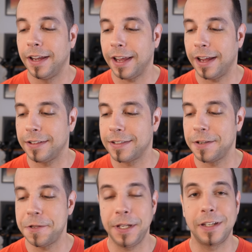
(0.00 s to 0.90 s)
And So
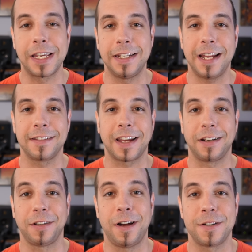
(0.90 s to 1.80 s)
You Think You Can Dance
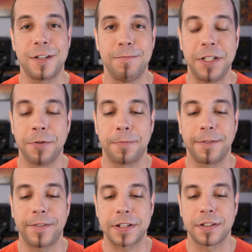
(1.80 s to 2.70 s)
kind of launched him into a
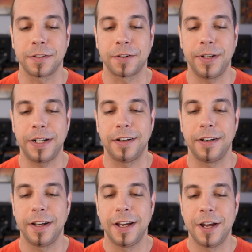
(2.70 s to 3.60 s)
professional career.
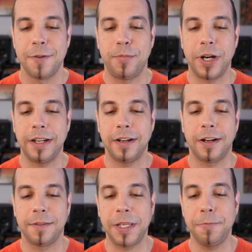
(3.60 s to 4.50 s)

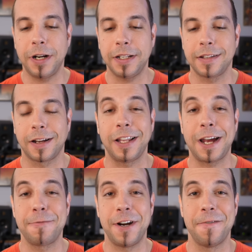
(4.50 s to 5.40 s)
But he wanted to
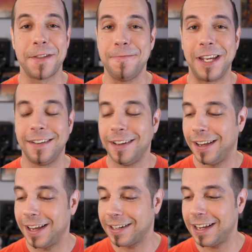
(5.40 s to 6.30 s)
collaborate with me.
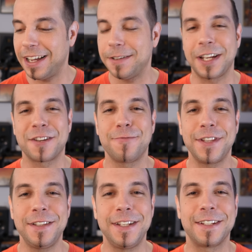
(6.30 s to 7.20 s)
And I
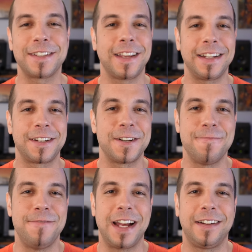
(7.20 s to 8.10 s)
completely just like turned
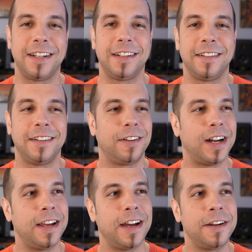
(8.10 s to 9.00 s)
him down. And
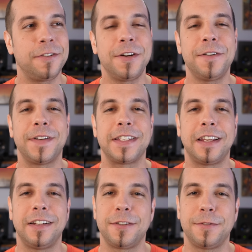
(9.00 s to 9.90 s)
I don't know if I
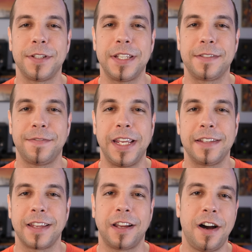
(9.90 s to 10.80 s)
said it to his
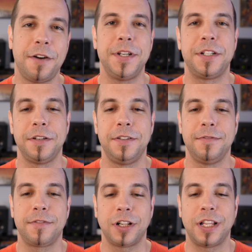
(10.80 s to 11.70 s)
face, like, oh, we
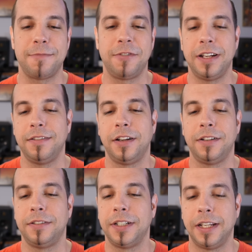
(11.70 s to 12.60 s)
shouldn't collaborate.
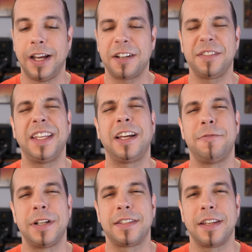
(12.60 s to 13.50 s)
No, I don't think I
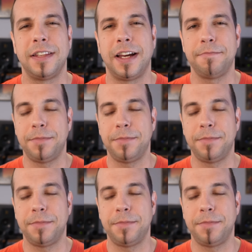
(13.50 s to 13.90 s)
would have said that.